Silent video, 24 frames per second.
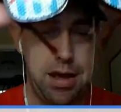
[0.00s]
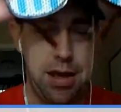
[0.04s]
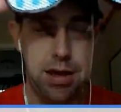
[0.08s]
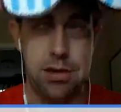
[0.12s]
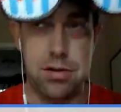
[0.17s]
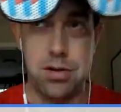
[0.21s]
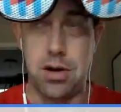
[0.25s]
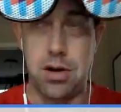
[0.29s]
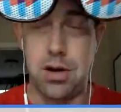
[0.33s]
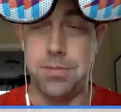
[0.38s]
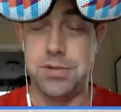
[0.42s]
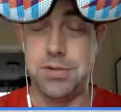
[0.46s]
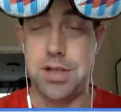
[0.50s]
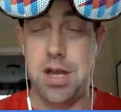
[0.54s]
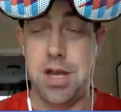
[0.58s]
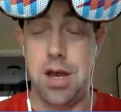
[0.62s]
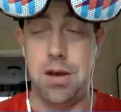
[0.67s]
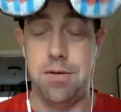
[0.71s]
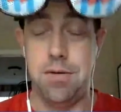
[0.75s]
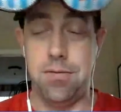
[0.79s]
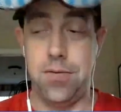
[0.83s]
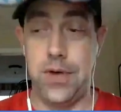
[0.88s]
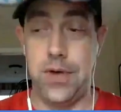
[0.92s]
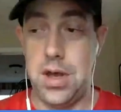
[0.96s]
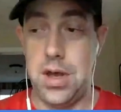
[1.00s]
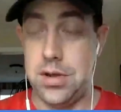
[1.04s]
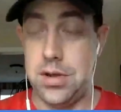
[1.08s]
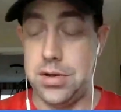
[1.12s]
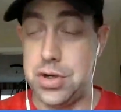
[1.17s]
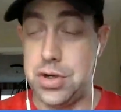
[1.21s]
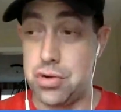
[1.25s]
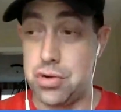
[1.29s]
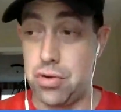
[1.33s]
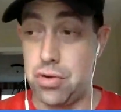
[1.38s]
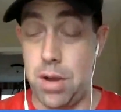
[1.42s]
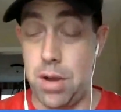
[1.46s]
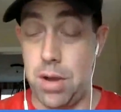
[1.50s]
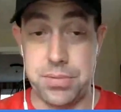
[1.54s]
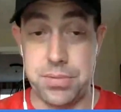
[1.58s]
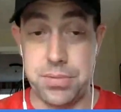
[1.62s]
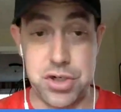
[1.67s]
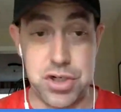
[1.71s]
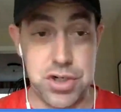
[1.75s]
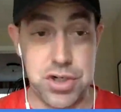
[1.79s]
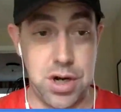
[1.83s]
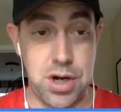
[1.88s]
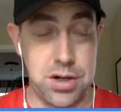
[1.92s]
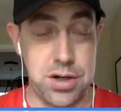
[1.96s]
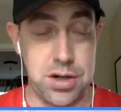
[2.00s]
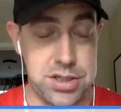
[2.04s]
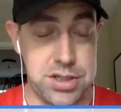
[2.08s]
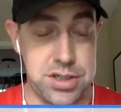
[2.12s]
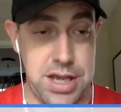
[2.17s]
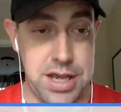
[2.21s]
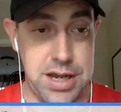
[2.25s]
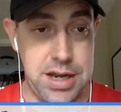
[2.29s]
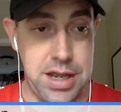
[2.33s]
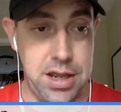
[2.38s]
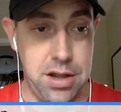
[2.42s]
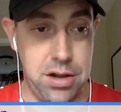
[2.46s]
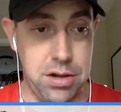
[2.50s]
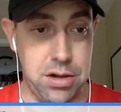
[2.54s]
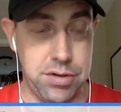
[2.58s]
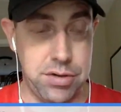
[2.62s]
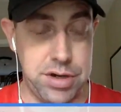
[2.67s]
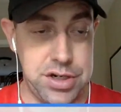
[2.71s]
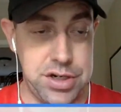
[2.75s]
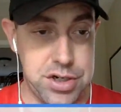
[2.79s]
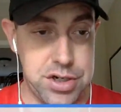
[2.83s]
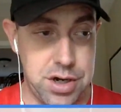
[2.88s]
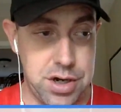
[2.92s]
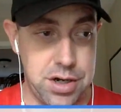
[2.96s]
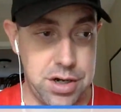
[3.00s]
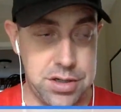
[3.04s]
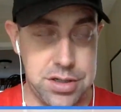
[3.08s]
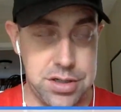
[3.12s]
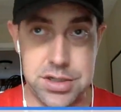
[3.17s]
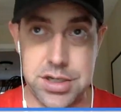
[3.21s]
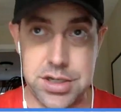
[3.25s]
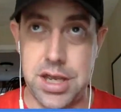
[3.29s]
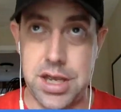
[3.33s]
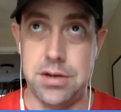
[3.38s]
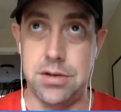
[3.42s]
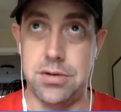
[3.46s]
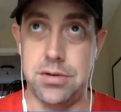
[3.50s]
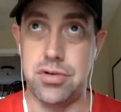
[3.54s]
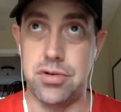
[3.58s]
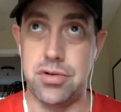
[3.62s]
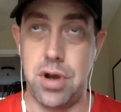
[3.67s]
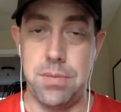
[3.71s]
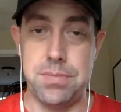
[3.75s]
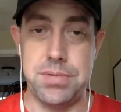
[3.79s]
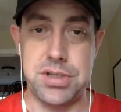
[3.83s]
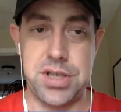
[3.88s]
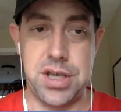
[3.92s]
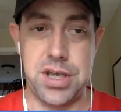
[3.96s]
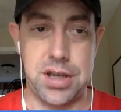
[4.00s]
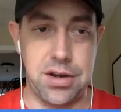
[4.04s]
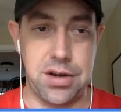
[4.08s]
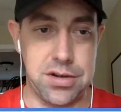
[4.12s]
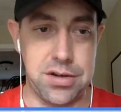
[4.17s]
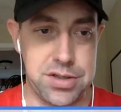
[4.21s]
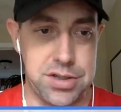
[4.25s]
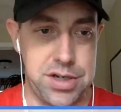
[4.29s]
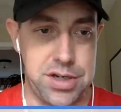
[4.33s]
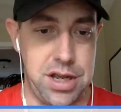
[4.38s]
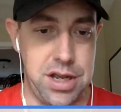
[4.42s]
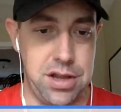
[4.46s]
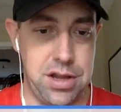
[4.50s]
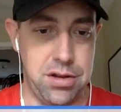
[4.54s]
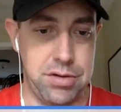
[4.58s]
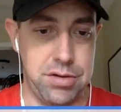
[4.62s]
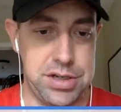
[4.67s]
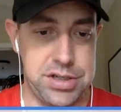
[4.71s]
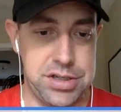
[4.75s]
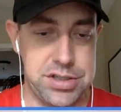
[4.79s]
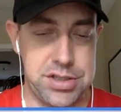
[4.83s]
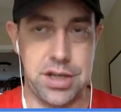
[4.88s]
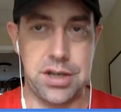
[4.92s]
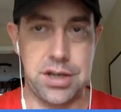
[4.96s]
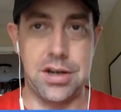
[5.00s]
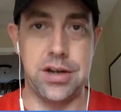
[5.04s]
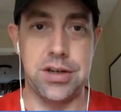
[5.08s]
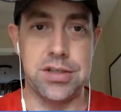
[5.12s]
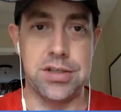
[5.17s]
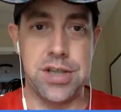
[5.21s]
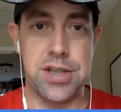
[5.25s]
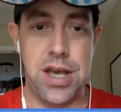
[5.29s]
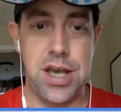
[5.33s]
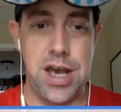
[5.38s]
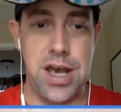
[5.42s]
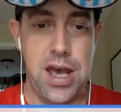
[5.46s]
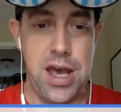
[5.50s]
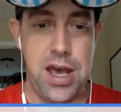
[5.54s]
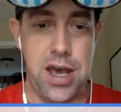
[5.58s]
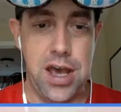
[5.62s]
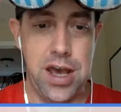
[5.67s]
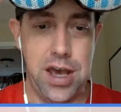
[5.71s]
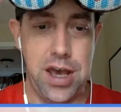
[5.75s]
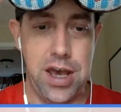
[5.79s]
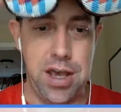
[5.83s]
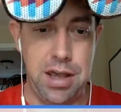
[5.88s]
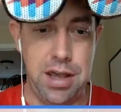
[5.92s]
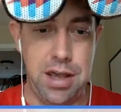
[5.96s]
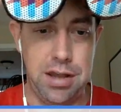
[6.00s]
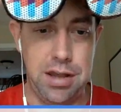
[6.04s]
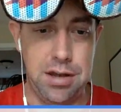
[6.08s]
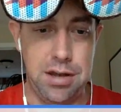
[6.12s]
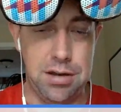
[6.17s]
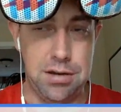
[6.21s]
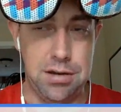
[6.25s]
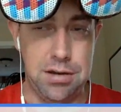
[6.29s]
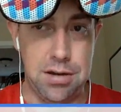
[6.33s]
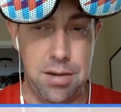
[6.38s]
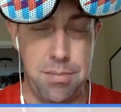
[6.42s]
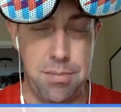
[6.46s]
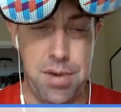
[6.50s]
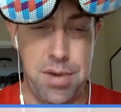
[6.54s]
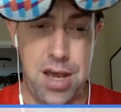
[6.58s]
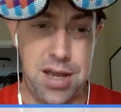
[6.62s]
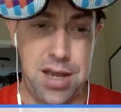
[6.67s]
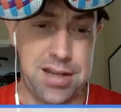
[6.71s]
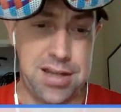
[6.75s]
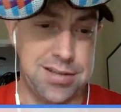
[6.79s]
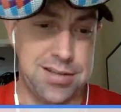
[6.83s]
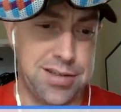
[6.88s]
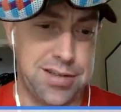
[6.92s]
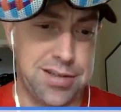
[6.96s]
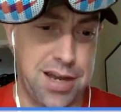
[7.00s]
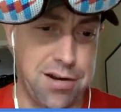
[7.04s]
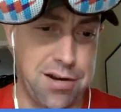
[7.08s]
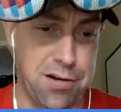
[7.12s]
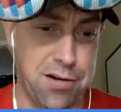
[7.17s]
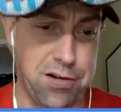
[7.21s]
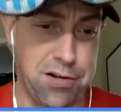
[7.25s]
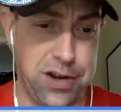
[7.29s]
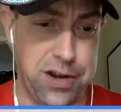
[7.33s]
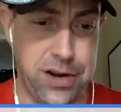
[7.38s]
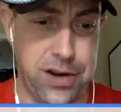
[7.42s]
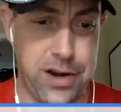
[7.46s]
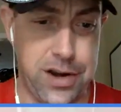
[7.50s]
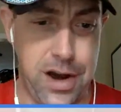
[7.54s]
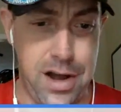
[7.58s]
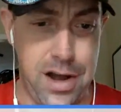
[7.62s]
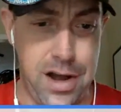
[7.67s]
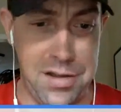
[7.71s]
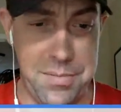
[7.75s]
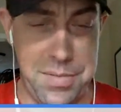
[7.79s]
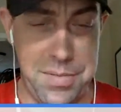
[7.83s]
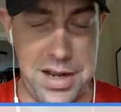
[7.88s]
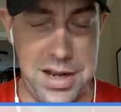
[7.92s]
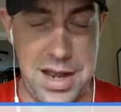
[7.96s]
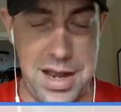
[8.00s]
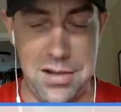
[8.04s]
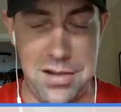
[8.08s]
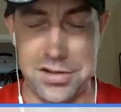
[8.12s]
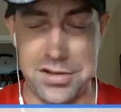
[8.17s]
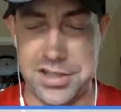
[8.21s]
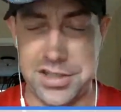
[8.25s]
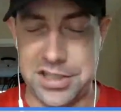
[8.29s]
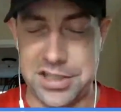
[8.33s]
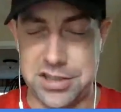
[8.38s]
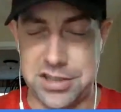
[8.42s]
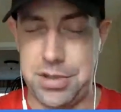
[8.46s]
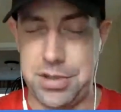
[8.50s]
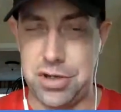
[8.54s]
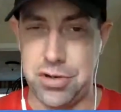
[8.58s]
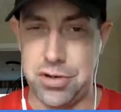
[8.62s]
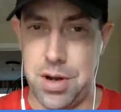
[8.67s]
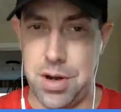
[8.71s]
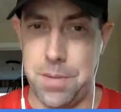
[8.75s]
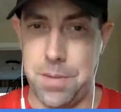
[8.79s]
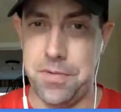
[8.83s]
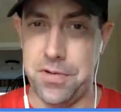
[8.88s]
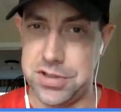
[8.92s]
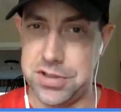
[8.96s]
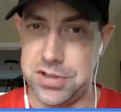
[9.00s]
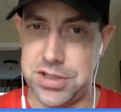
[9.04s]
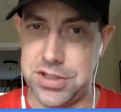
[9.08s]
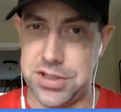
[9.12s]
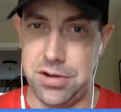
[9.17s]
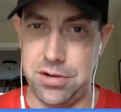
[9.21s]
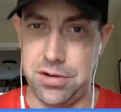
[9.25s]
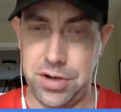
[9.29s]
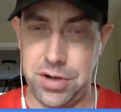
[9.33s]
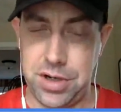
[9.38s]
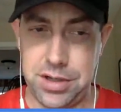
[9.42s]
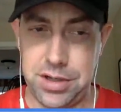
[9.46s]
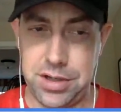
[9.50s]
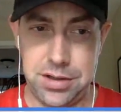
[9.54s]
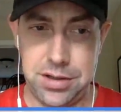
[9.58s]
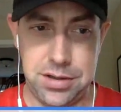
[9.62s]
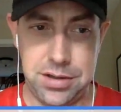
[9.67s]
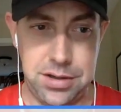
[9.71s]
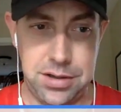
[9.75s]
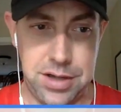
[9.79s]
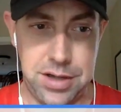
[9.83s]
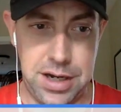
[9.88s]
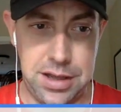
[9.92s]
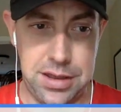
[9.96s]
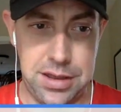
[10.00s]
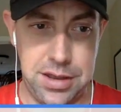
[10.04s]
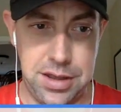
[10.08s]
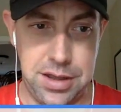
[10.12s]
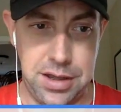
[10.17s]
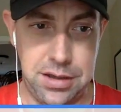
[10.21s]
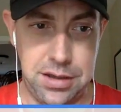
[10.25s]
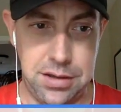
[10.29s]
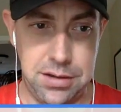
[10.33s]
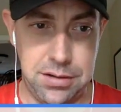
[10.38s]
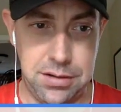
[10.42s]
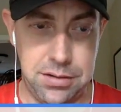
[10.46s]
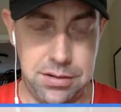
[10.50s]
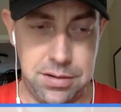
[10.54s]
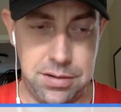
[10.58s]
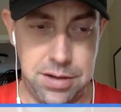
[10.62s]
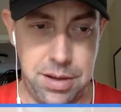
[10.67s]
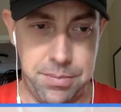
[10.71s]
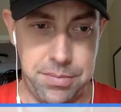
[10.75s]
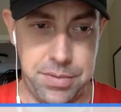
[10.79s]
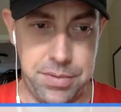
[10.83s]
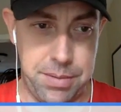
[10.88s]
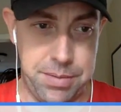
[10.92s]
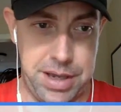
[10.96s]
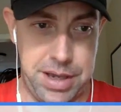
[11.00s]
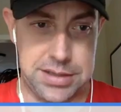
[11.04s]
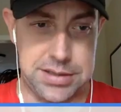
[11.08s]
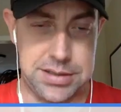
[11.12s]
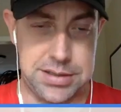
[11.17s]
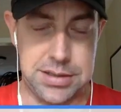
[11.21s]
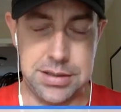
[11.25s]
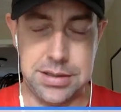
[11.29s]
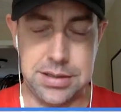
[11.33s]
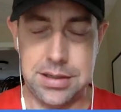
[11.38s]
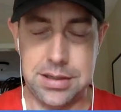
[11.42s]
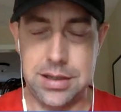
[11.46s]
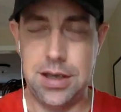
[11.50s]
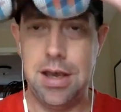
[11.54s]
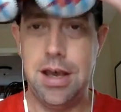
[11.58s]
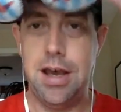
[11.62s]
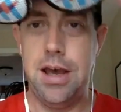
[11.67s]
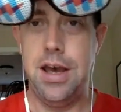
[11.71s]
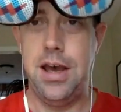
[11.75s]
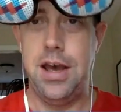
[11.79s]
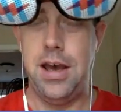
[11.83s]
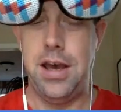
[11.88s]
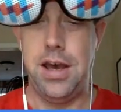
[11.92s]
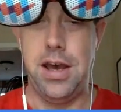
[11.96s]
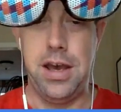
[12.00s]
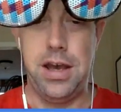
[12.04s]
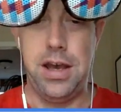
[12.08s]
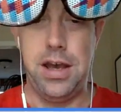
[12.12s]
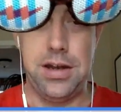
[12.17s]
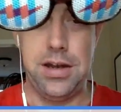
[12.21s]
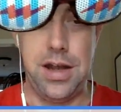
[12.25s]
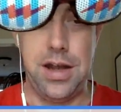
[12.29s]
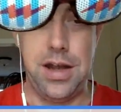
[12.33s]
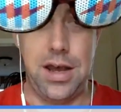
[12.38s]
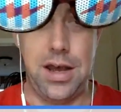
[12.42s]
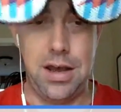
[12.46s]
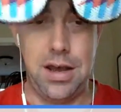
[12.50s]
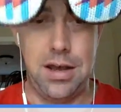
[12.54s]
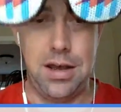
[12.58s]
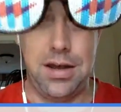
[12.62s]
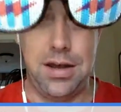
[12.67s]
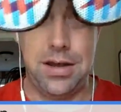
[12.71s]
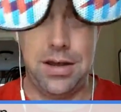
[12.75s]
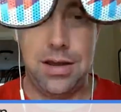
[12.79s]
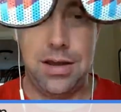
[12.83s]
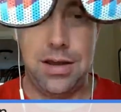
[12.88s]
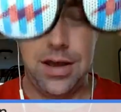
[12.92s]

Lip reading: in terms of Trump shirts and Hillary shirts and Trump stickers and Hillary stickers? And I mean, I guess it's kind of early to call it, but it kind of looks like it's gonna be Trump versus Hillary kind of thing. I'm guessing. And